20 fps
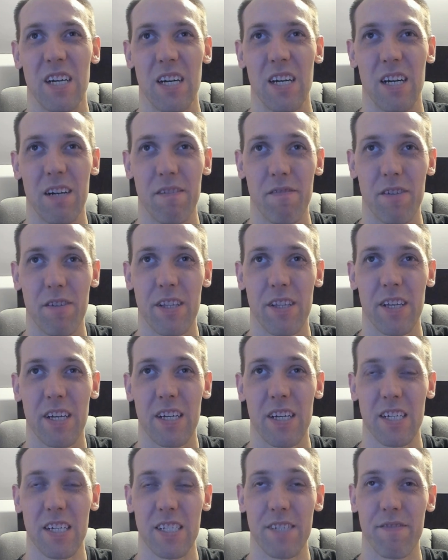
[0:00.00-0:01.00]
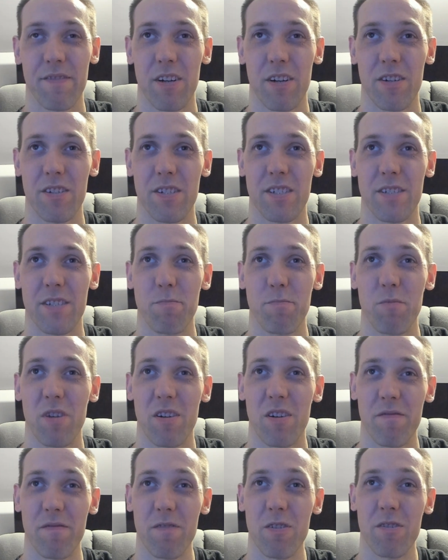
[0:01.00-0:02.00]
everything as far as the
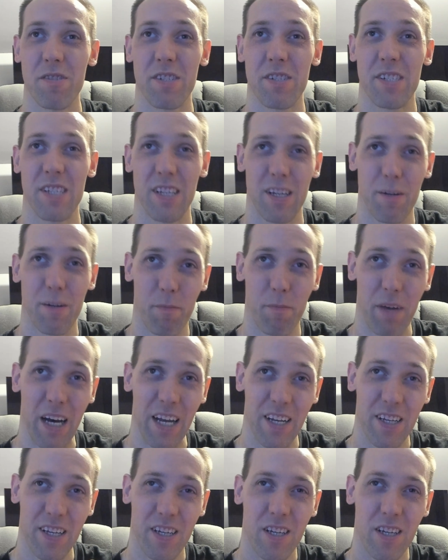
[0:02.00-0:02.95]
Marvel Cinematic